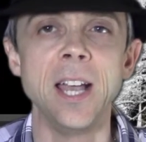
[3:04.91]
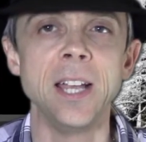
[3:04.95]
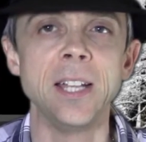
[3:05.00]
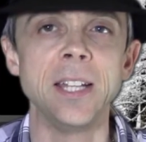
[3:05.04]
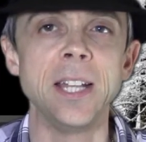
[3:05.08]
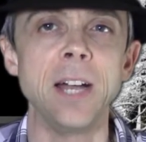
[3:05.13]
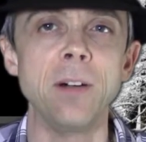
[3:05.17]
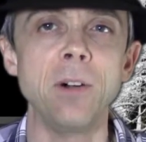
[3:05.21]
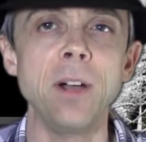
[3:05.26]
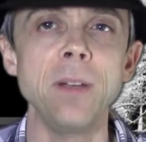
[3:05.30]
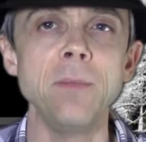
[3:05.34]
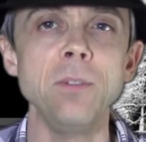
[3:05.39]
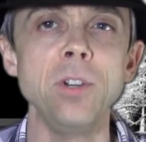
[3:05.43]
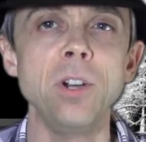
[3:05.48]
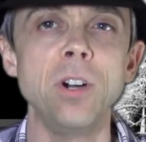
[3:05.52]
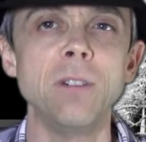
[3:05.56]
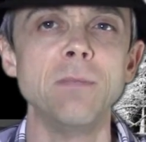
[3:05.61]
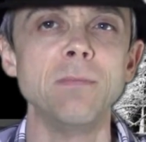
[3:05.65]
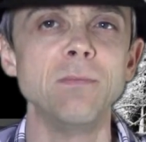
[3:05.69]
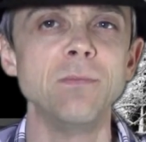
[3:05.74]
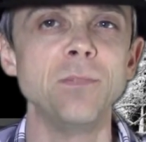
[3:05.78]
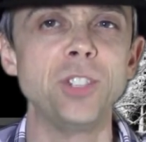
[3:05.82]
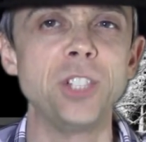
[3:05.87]
Now, I'm
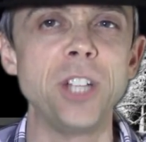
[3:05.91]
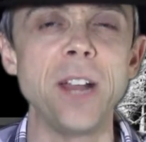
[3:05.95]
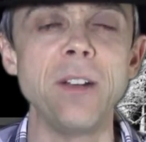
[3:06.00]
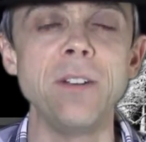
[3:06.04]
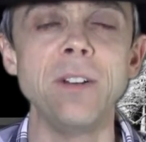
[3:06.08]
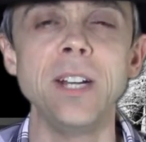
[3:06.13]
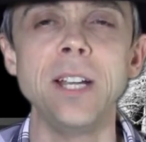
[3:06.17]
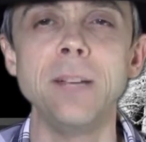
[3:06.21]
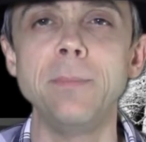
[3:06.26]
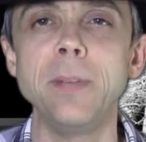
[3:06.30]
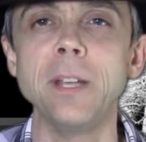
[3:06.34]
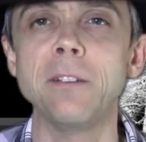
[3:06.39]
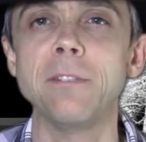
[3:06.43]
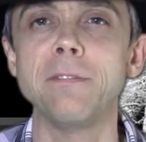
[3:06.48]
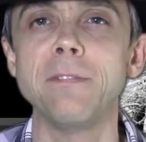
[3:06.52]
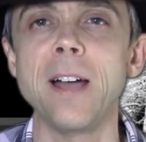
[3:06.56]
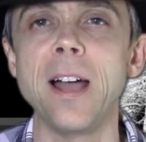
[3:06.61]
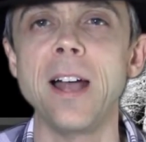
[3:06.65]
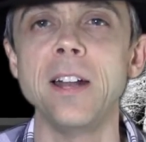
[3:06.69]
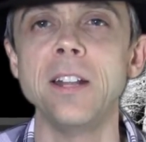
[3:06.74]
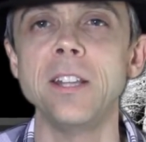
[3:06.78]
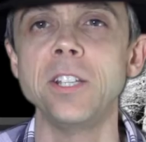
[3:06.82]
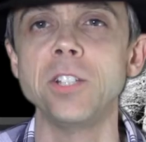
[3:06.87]
not generally a big
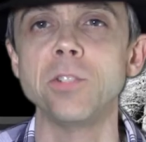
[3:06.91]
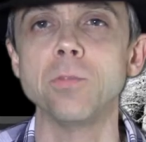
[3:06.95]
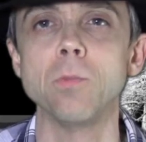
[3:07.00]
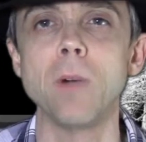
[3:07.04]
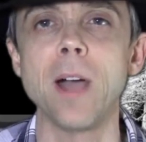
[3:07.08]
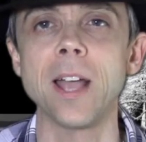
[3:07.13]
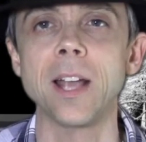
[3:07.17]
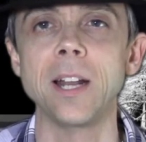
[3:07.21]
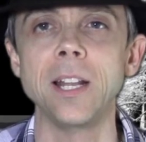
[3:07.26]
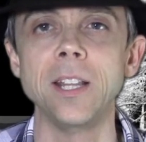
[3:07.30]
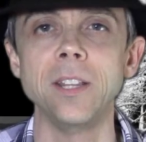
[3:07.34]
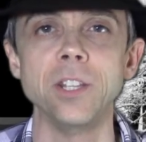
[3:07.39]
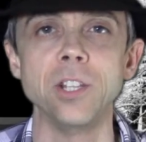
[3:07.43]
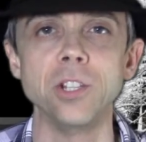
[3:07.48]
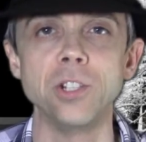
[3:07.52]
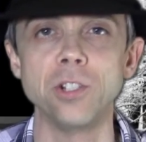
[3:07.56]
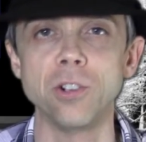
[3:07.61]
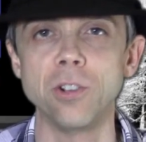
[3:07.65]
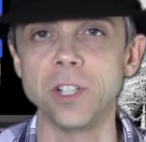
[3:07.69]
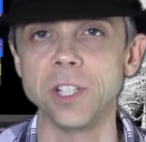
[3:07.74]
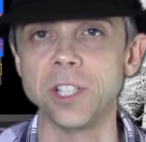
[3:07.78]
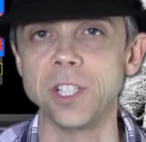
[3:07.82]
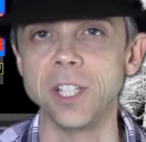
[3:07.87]
fan of these waggling the
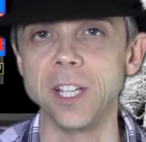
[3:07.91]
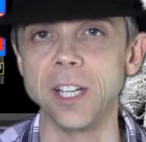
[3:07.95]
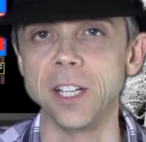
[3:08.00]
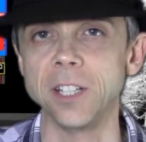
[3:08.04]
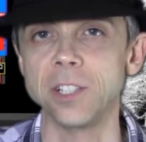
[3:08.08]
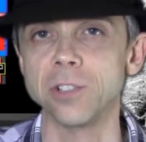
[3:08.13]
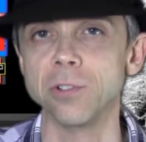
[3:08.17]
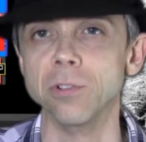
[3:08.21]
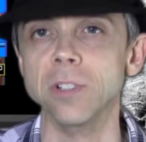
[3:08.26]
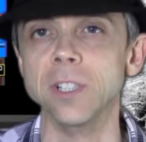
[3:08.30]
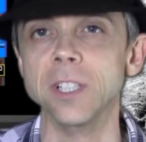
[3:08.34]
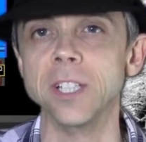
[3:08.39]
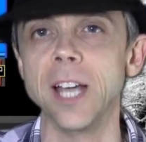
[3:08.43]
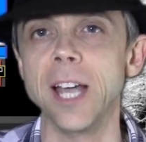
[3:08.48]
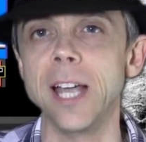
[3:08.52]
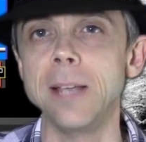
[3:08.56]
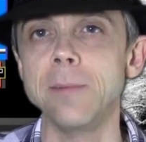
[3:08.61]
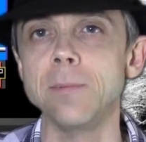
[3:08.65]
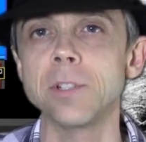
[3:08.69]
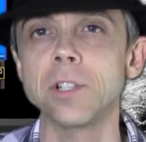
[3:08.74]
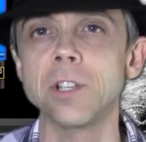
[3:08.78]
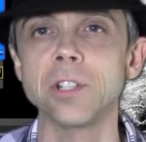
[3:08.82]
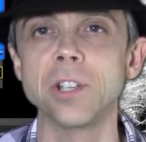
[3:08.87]
joystick sort of
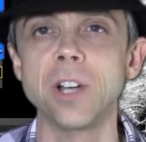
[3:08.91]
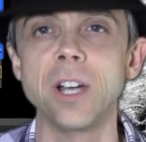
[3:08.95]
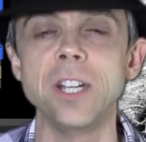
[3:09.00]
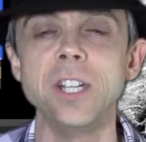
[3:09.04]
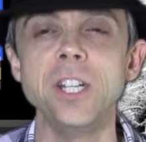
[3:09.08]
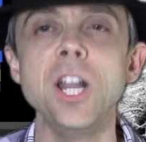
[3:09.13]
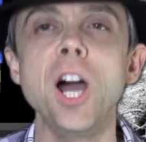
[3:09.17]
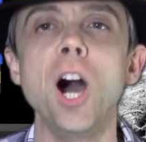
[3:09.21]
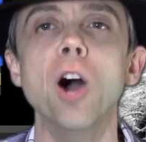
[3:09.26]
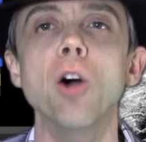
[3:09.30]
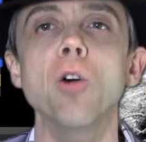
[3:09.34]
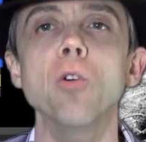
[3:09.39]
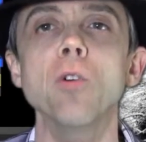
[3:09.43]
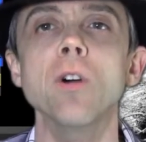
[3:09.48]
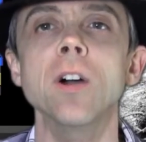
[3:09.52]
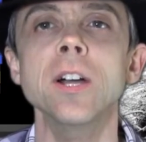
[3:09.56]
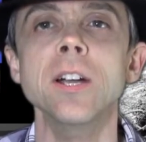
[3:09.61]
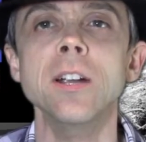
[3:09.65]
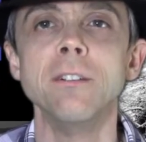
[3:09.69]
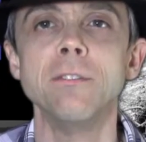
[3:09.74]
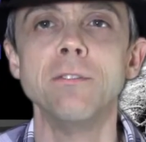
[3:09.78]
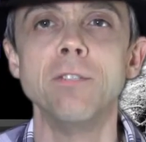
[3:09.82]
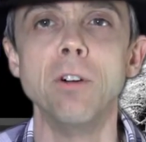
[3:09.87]
games, because I know
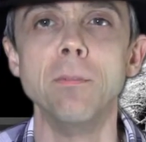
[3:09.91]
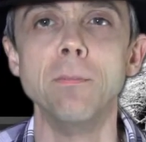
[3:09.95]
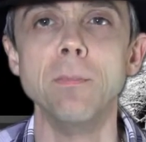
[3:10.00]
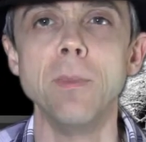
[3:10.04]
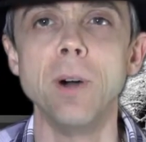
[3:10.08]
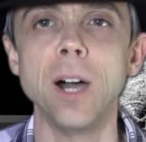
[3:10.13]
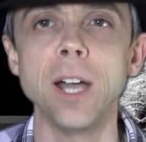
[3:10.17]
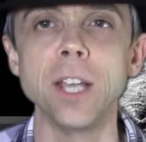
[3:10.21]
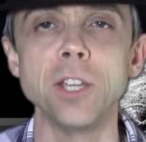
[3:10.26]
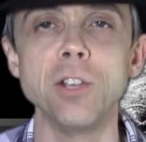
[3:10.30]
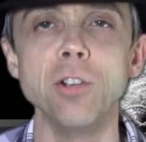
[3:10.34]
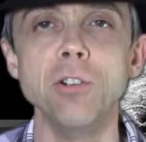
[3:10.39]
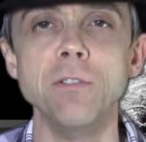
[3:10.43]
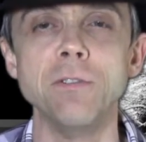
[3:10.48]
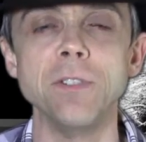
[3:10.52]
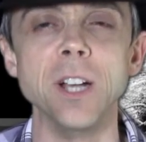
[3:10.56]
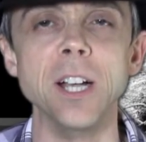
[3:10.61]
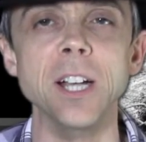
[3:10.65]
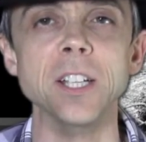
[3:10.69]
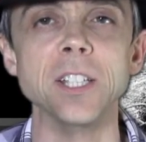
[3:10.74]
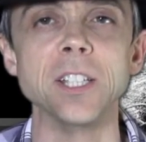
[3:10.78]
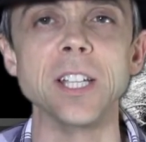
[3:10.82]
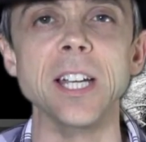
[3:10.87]
from my youth
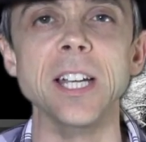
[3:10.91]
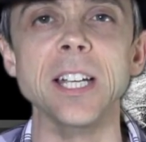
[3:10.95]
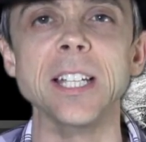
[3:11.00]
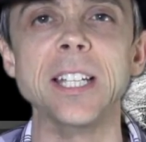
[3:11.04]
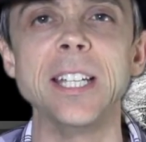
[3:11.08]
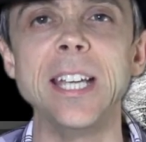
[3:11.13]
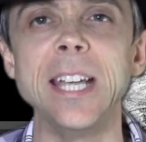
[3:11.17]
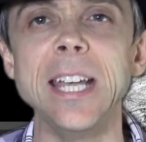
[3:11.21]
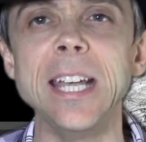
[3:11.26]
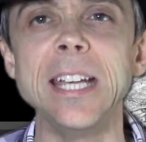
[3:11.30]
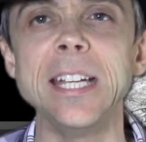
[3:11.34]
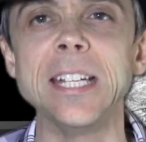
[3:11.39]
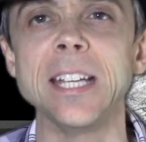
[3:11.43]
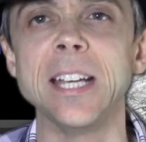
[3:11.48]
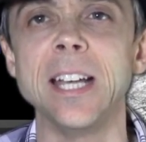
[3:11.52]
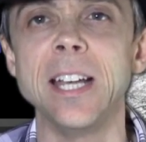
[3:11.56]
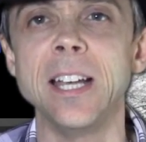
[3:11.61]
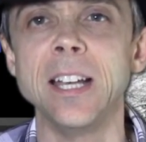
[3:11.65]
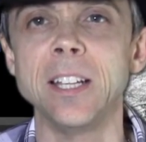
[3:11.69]
as a kid,